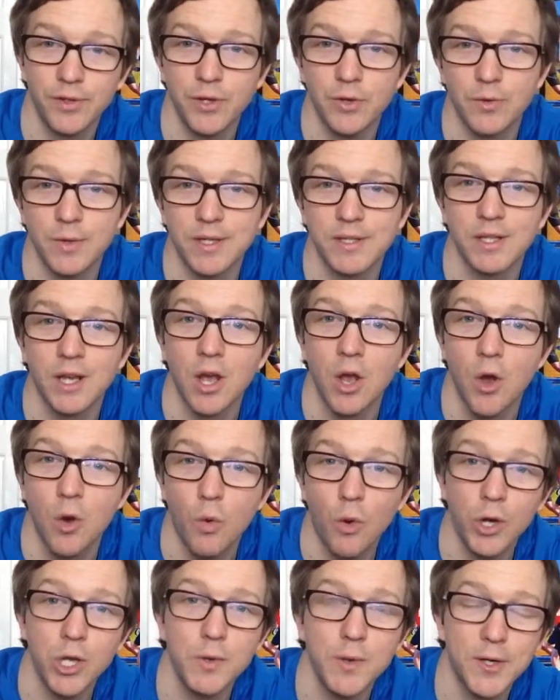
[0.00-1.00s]
you is,
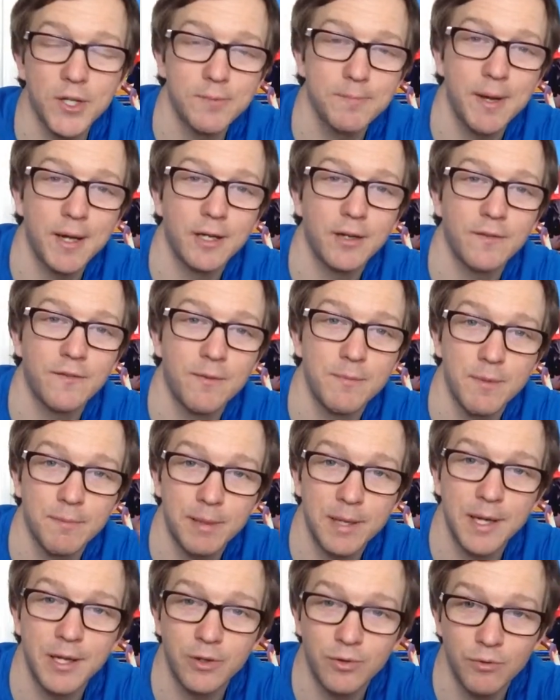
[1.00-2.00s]
what are you expecting from the
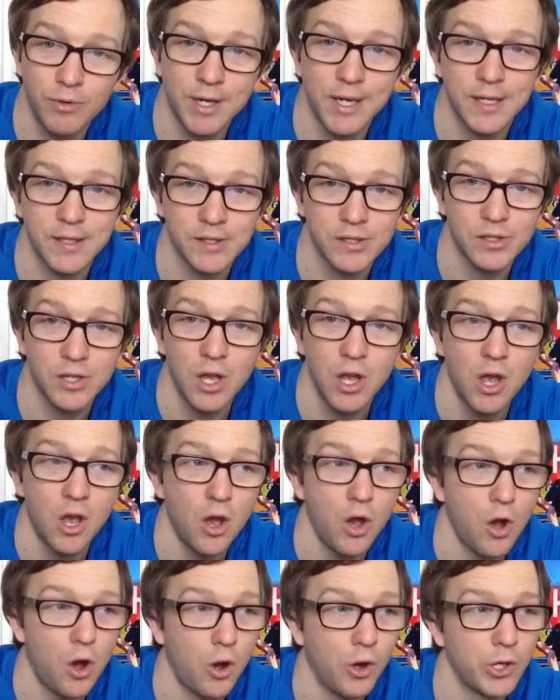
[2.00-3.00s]
Blaydon race?
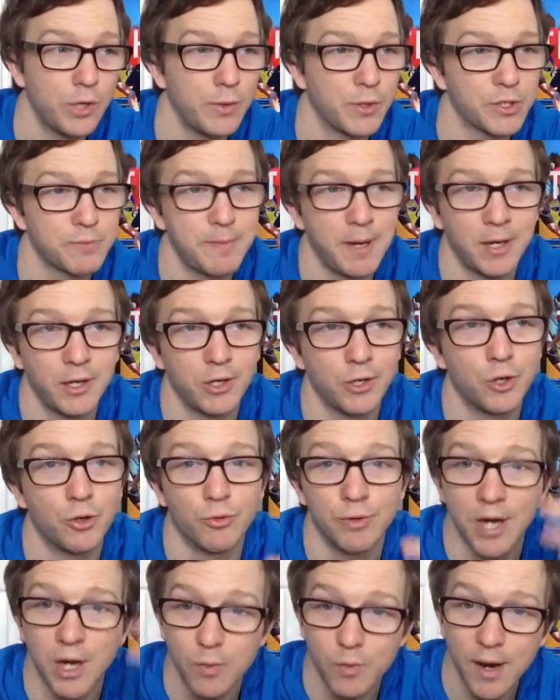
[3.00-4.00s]
Are you expecting
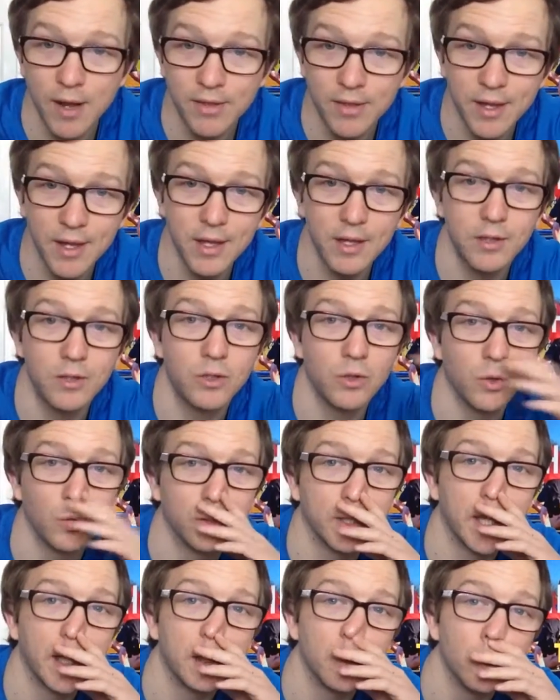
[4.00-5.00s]
great weather?
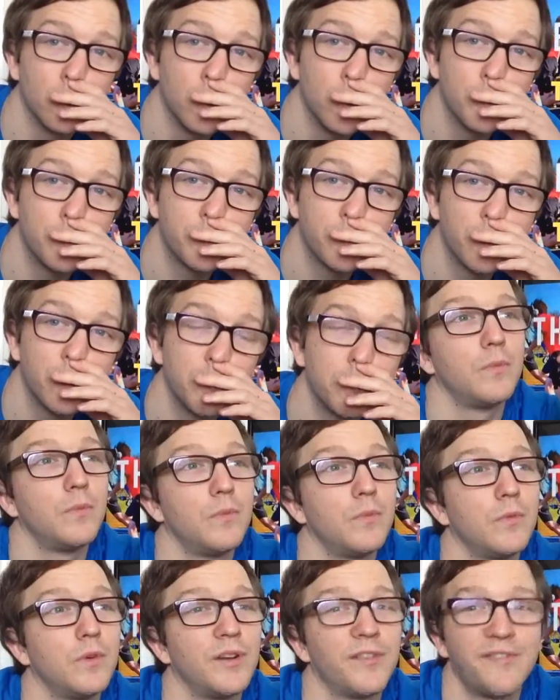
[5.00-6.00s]
Don't get your hopes up.
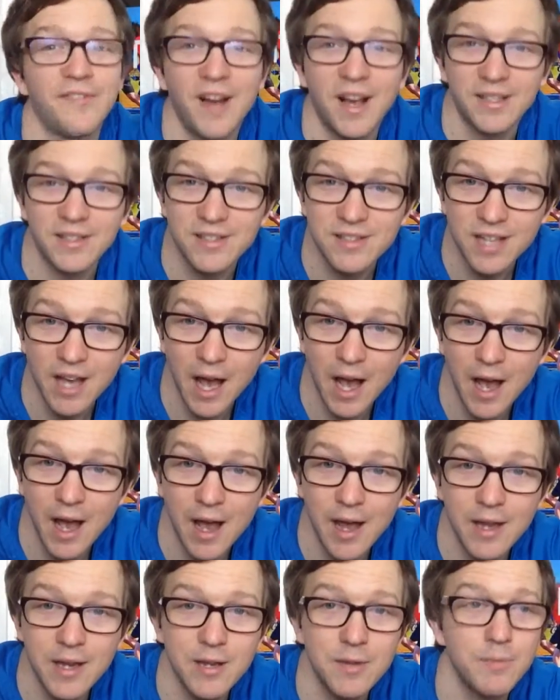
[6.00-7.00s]
A fast
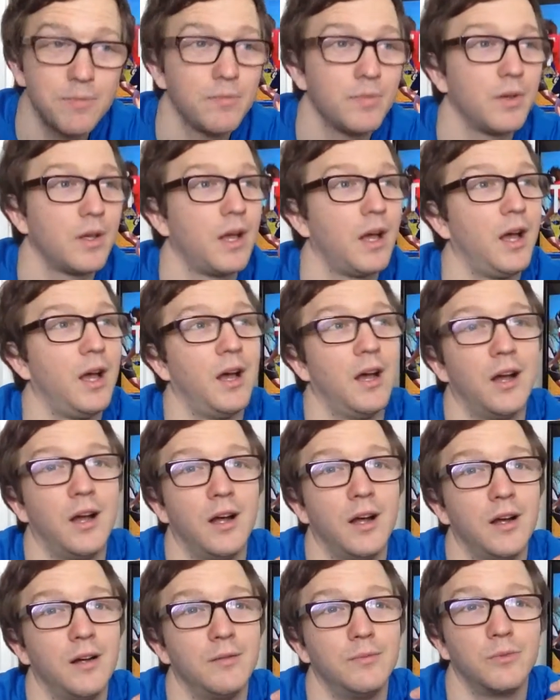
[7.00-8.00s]
time,
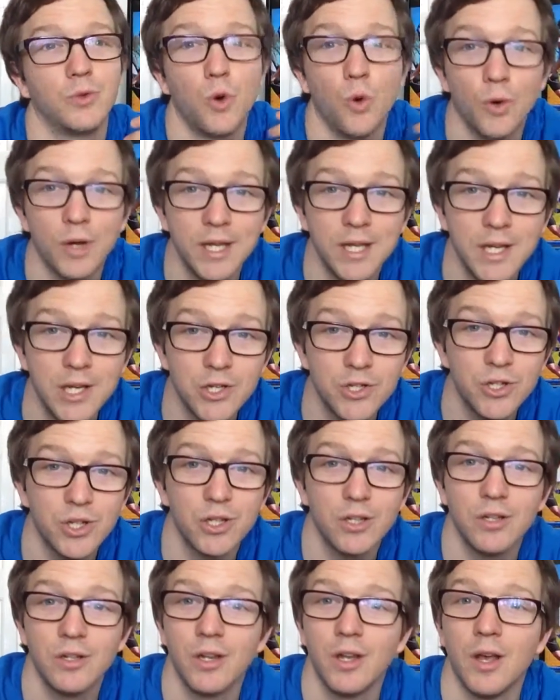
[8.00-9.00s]

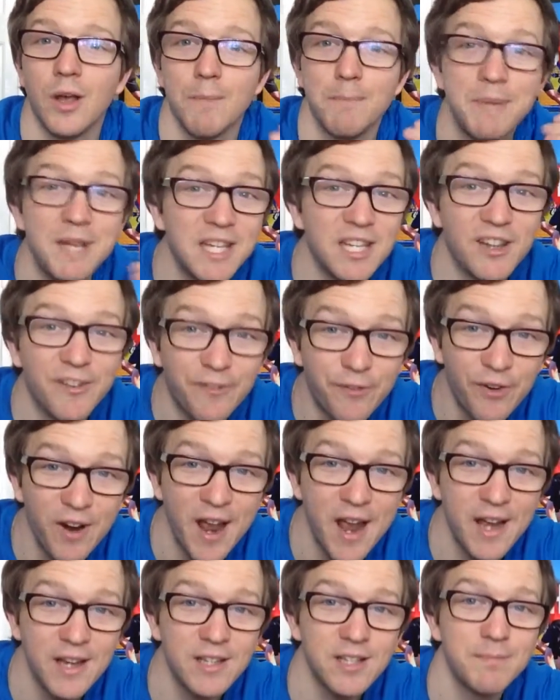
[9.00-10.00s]
cohesion, beating a
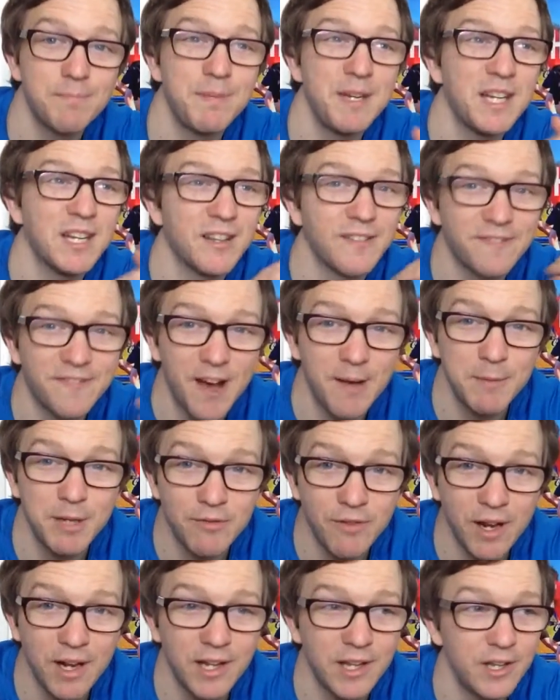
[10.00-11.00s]
friend, beating a family
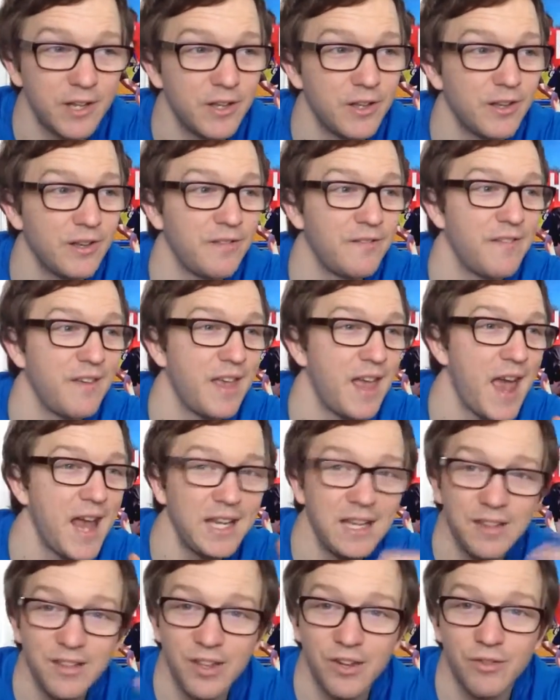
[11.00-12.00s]
relative,
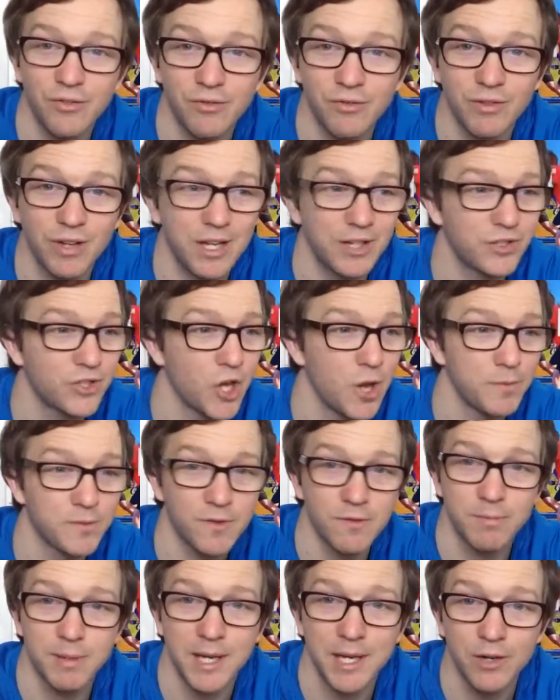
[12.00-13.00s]
anything in terms
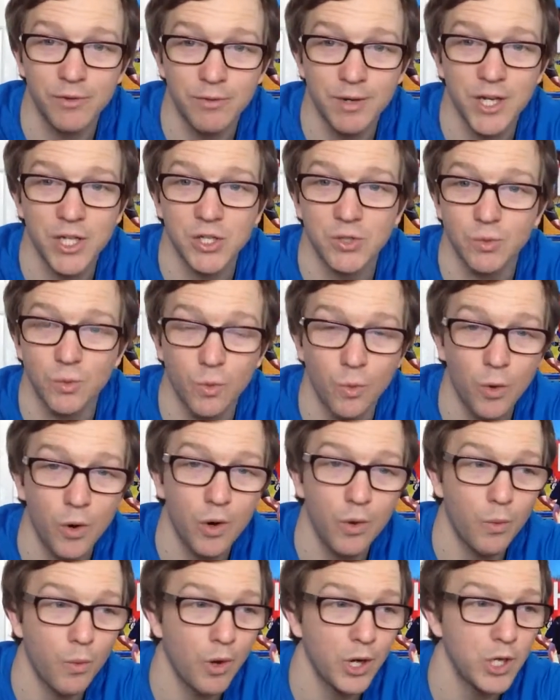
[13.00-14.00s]
of Blaydon Race.
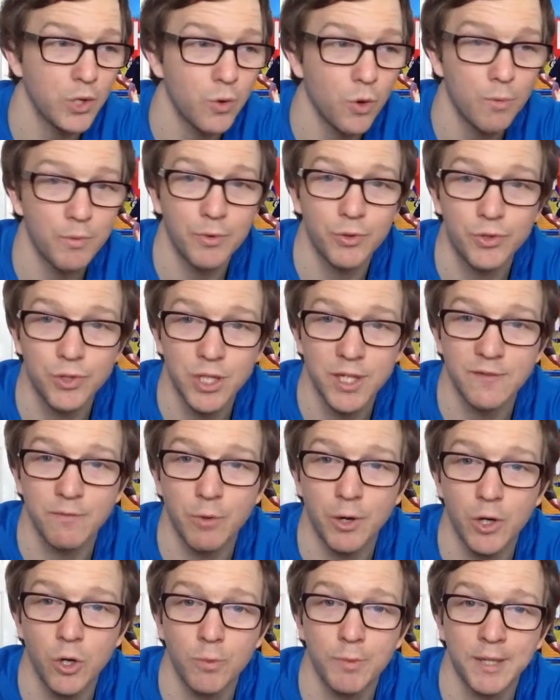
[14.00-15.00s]
What are you hoping to achieve?
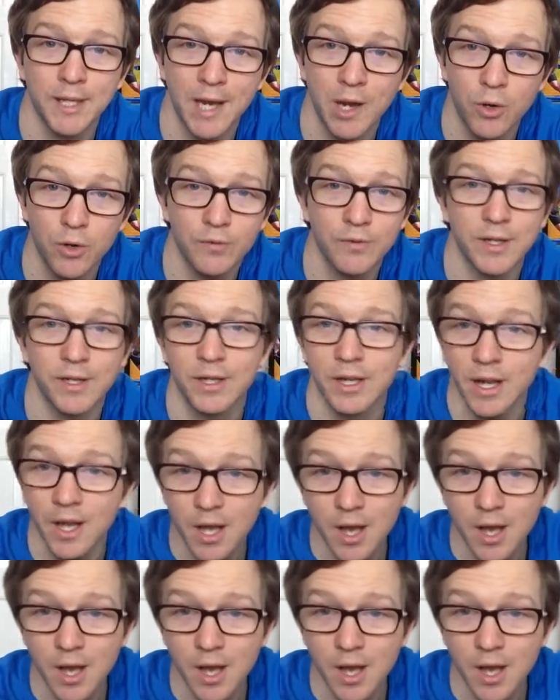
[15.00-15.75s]
What are you hoping to get out of it?